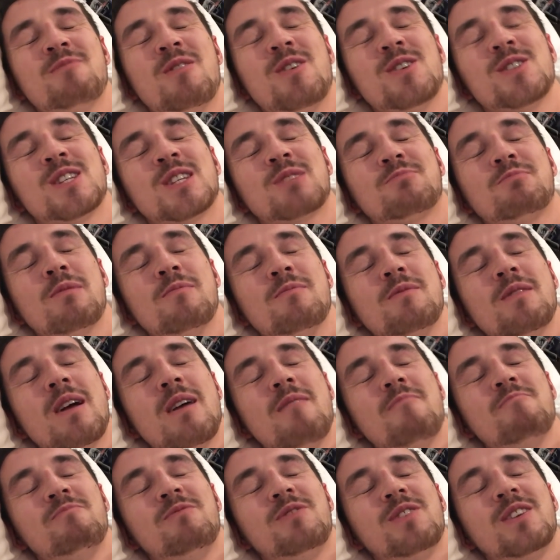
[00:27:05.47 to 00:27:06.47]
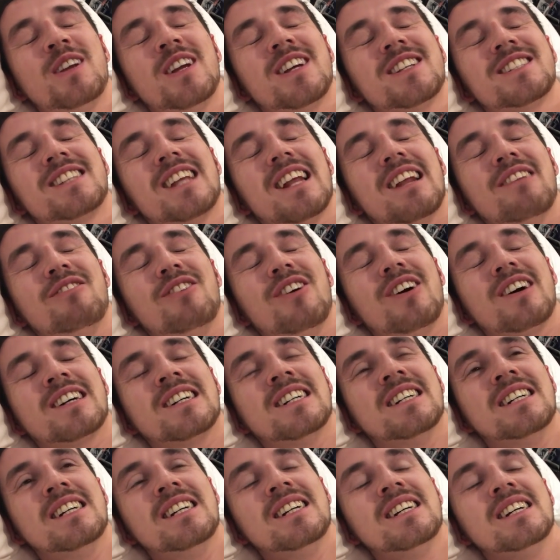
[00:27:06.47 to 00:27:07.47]
guys tomorrow at 6 p.m. for the next daily
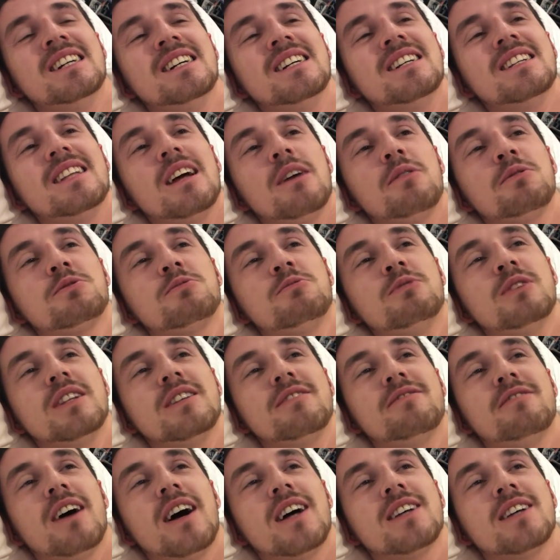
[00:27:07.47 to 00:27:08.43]
vlog. That was really